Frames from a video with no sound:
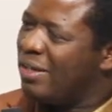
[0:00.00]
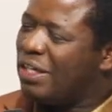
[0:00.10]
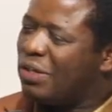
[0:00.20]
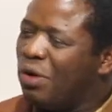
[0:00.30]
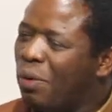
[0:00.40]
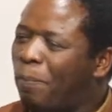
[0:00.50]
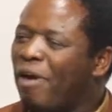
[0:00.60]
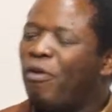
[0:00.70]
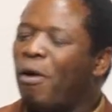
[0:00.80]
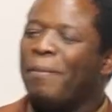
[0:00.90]
did not
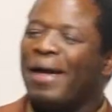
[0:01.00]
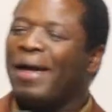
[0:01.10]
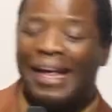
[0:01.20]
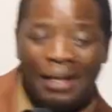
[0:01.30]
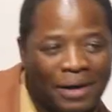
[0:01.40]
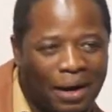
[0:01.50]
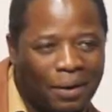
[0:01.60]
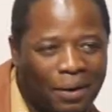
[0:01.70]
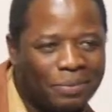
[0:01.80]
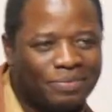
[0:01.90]
perform any
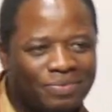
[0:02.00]
miracle,